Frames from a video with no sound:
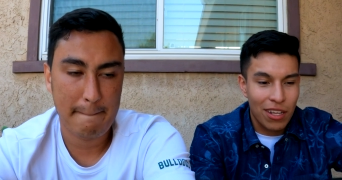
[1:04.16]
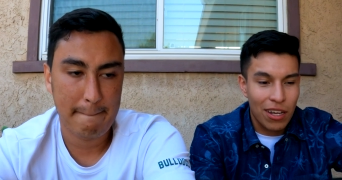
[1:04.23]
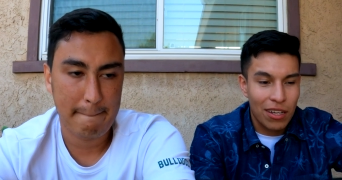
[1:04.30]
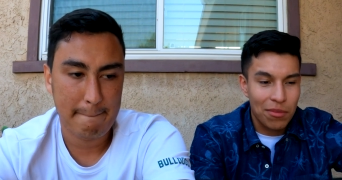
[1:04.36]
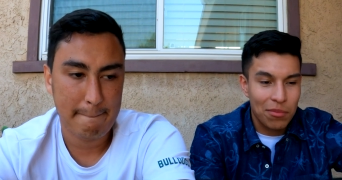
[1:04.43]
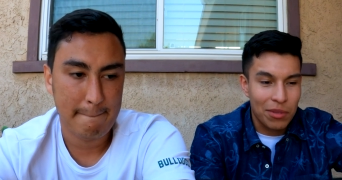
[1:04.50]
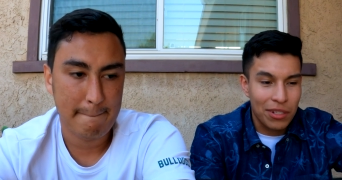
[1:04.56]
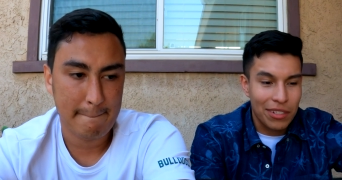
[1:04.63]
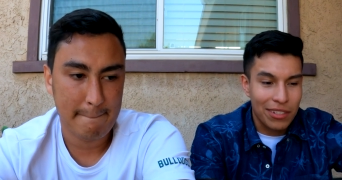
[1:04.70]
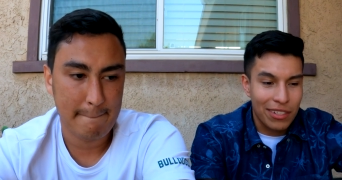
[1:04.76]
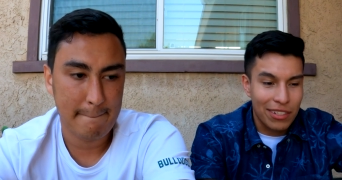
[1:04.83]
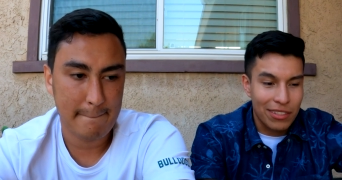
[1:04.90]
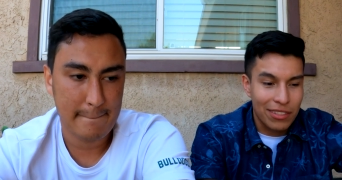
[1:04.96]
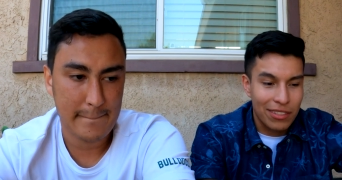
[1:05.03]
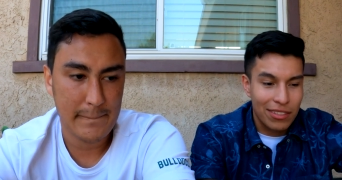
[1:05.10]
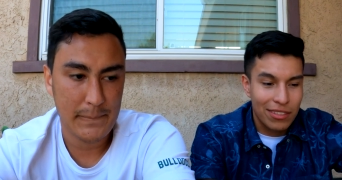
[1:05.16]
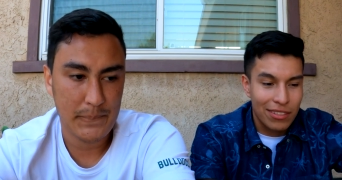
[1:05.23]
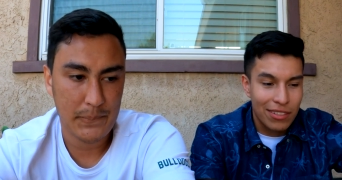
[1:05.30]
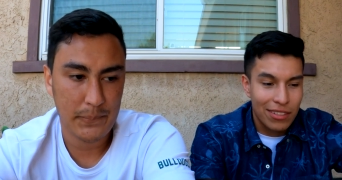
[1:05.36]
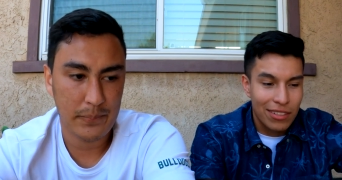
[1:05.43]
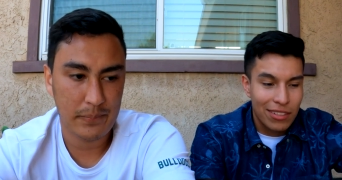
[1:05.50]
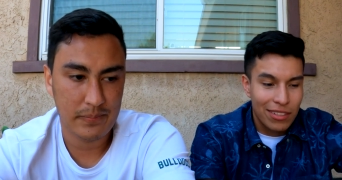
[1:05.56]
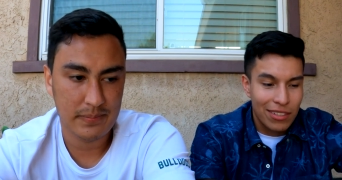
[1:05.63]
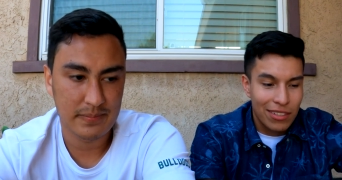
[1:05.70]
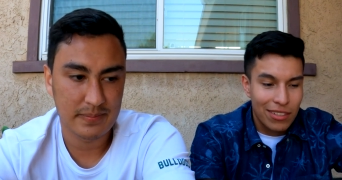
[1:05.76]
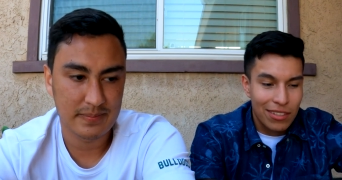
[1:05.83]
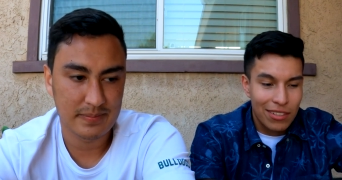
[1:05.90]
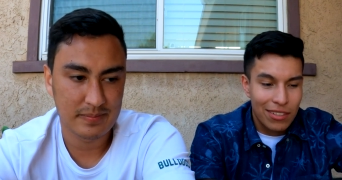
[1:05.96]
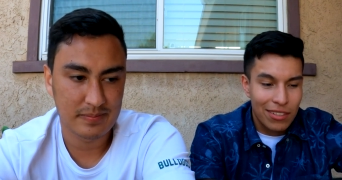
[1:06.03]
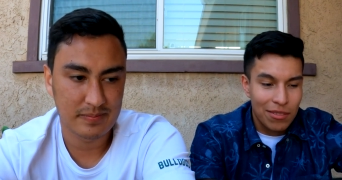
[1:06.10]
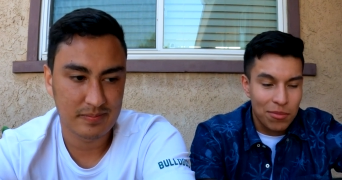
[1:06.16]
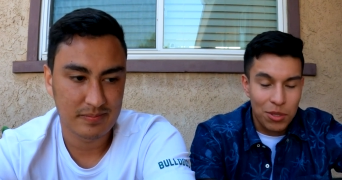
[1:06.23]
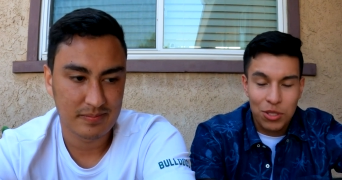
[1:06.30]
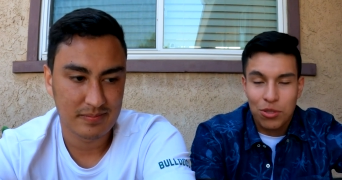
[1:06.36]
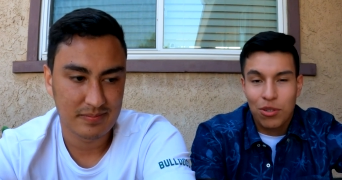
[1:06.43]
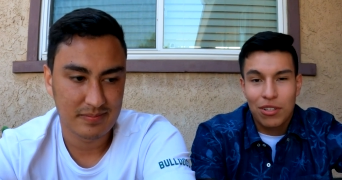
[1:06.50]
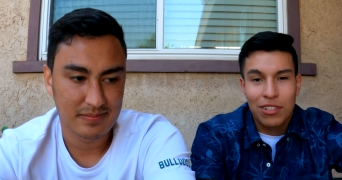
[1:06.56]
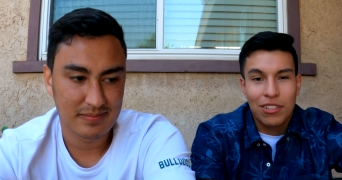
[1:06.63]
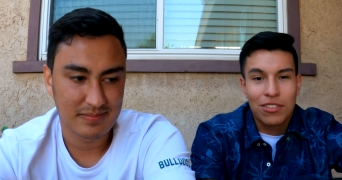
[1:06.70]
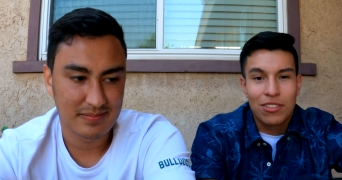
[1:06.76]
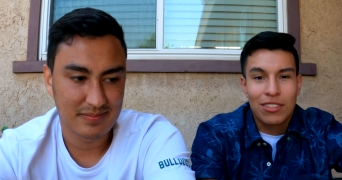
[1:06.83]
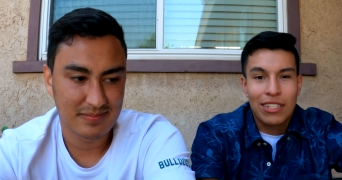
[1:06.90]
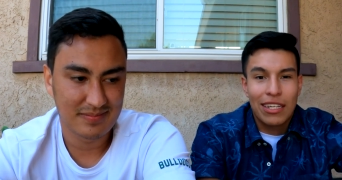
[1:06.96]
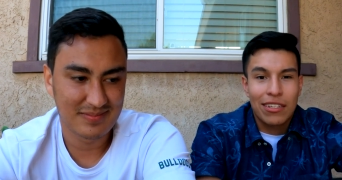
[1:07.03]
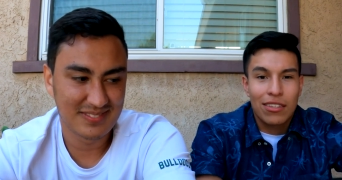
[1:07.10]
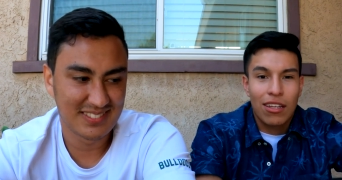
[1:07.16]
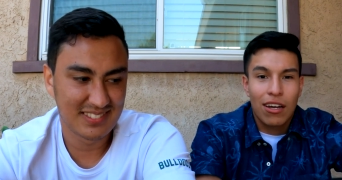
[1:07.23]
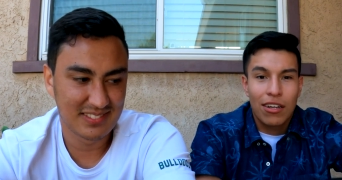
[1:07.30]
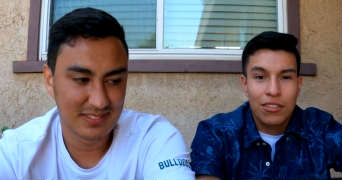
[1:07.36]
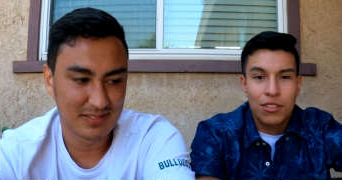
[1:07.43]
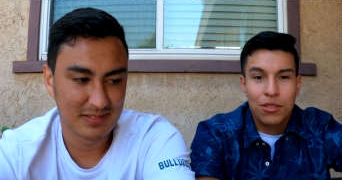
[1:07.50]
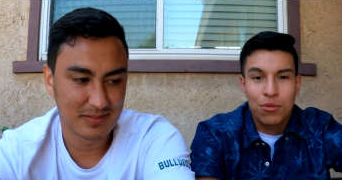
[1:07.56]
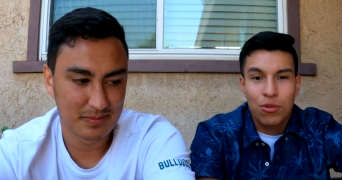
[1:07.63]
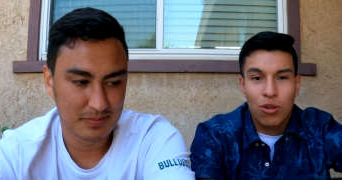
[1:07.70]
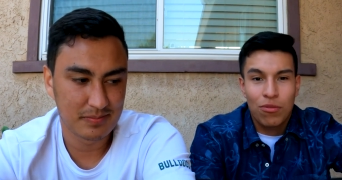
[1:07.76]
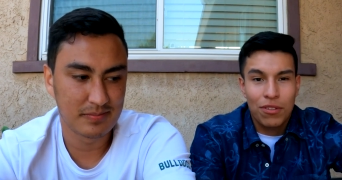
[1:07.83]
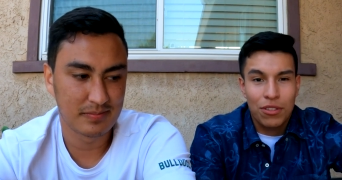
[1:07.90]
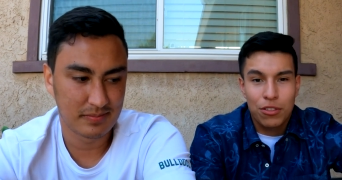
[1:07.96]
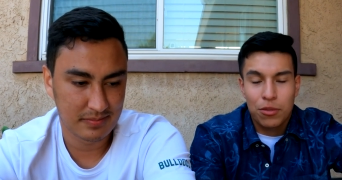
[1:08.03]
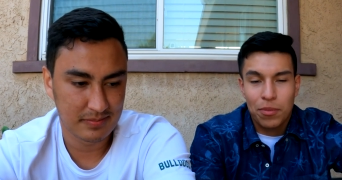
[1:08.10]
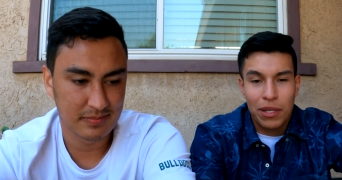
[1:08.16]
Speaker 1: a lot, but it's majority you're just taking logs, you're roving your